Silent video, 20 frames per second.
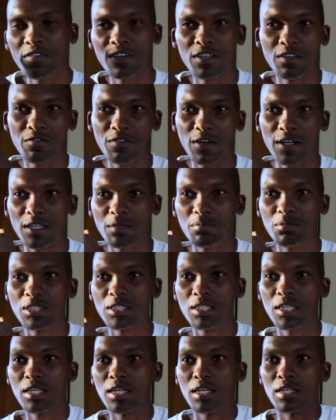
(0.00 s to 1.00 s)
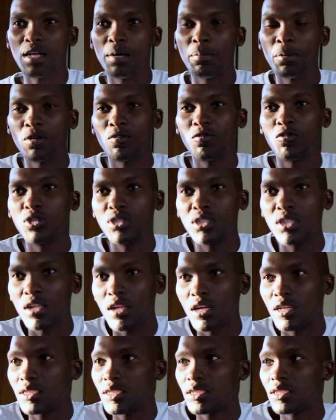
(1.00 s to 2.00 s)
if I'm mistaken, about 40
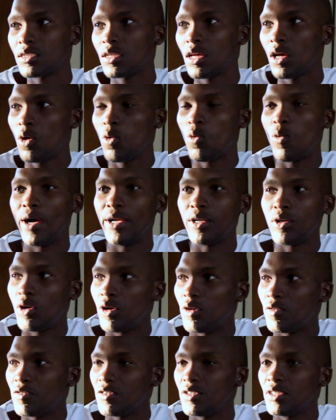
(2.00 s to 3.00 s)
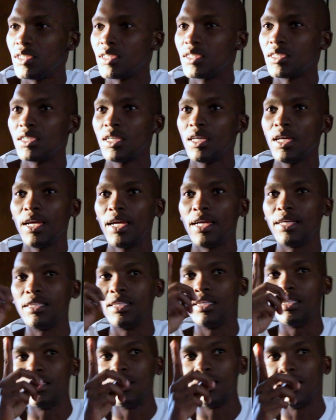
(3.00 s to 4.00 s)
classes, one office, and
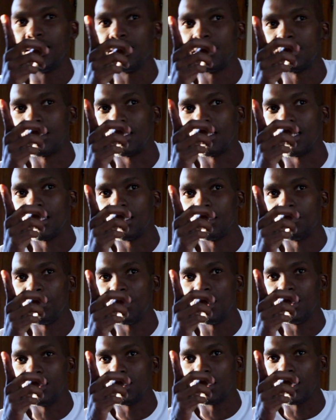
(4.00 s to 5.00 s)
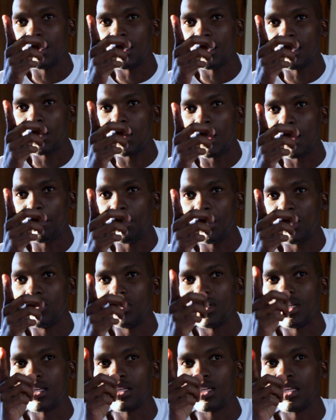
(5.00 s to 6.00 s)
then that's another place, Mabewana.